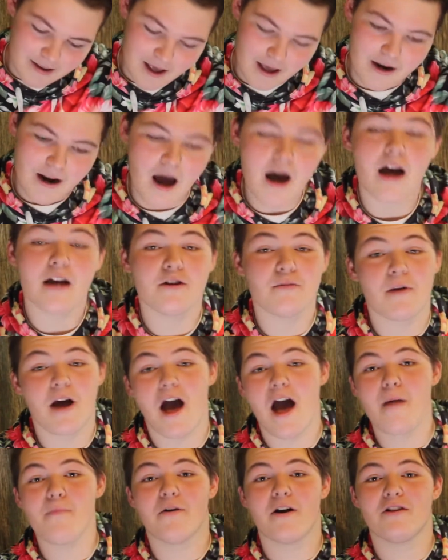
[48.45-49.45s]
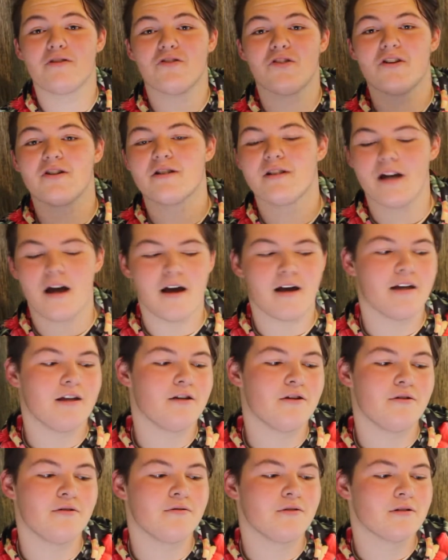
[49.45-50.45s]
then I do my eyebrows first.
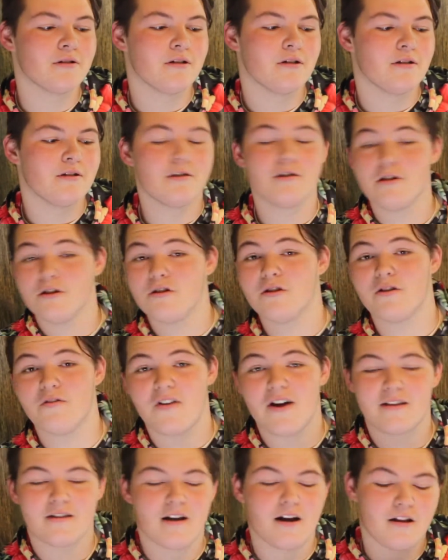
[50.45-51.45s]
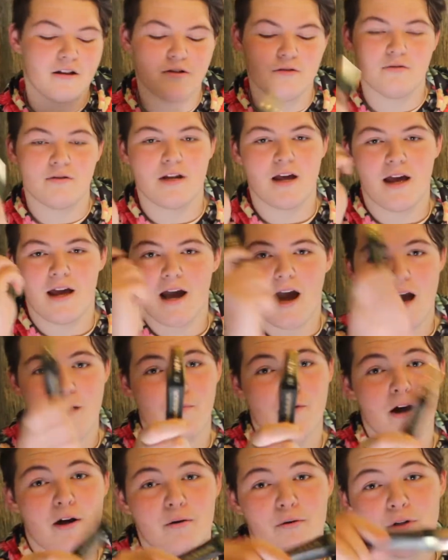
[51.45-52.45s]
Due to the fact that I use a
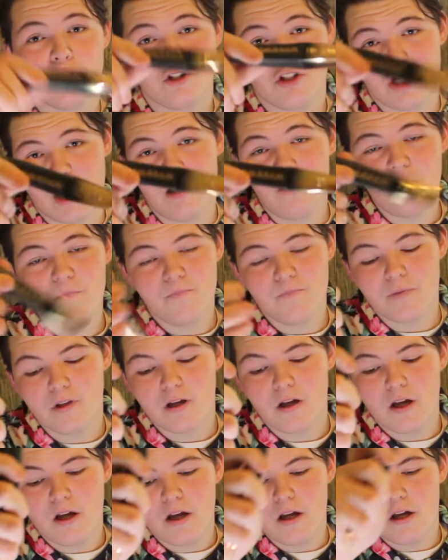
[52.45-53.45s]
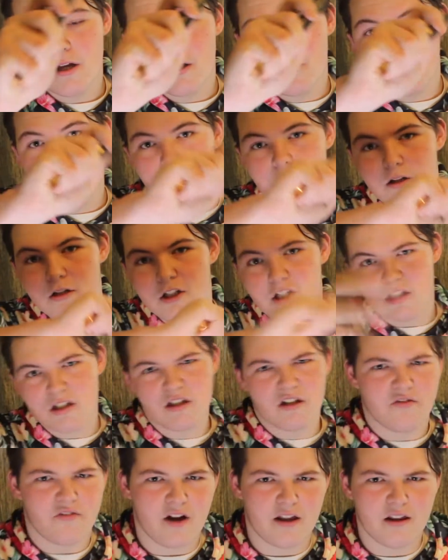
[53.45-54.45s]
eyebrow gel, just
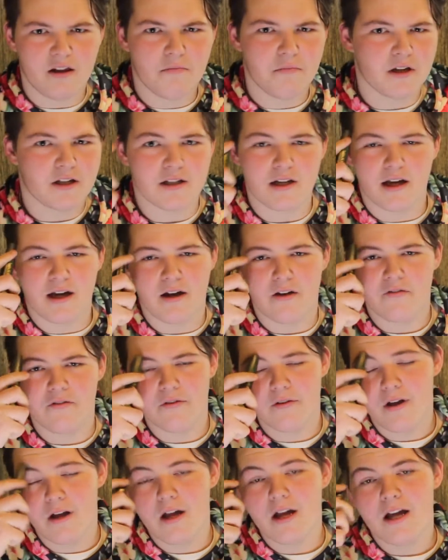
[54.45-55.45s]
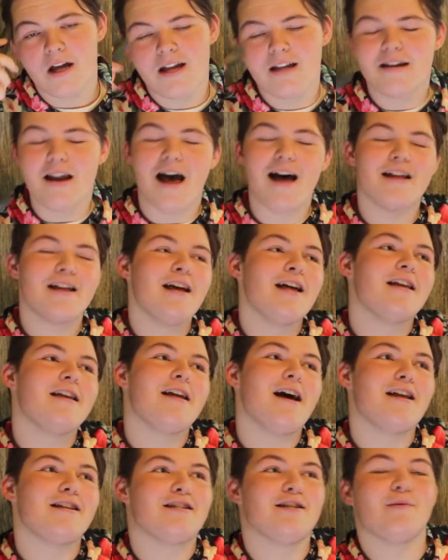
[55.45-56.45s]
to define them, because I have,
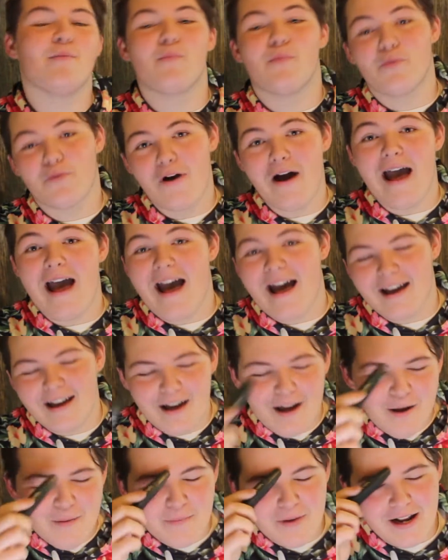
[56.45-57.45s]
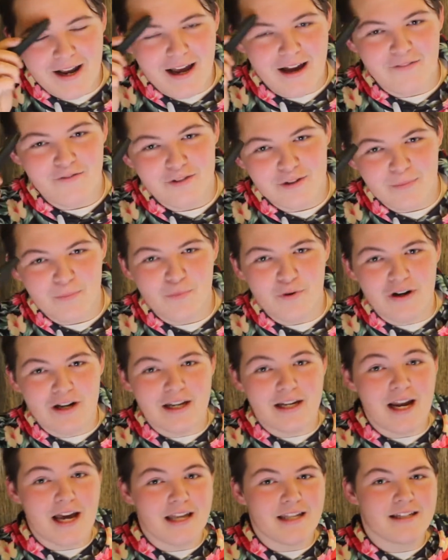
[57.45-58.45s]
not to brag, but I have some
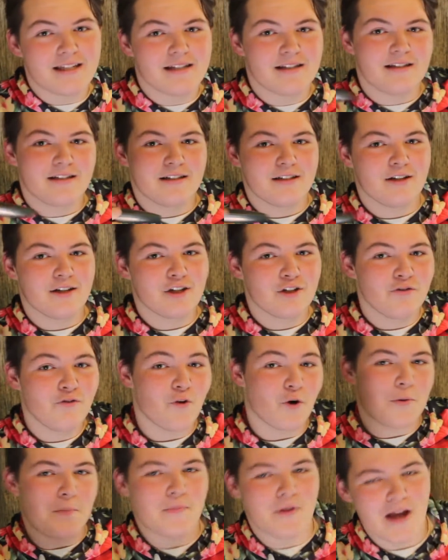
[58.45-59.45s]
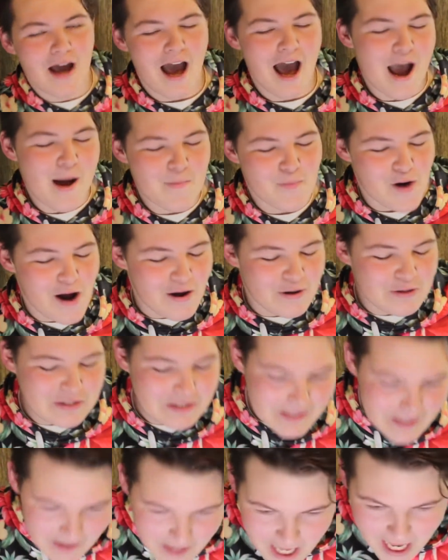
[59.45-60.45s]
pretty nice formed
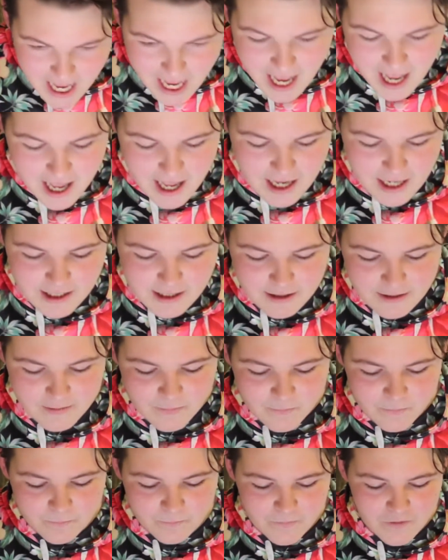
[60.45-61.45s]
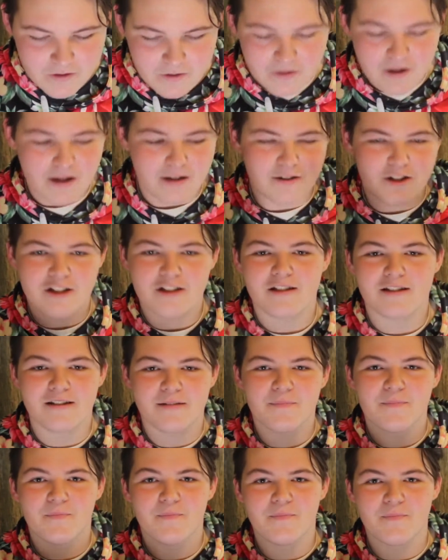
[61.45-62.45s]
eyebrows. And so yeah, just
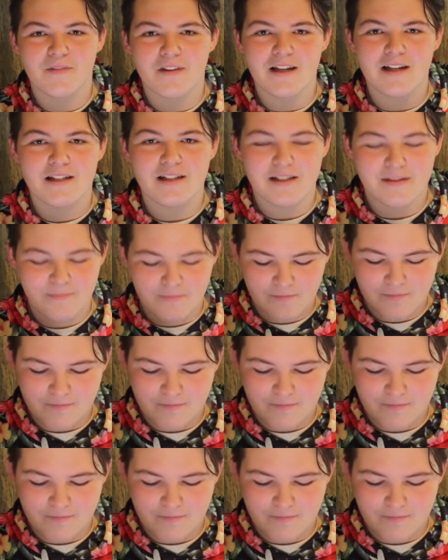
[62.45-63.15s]
this,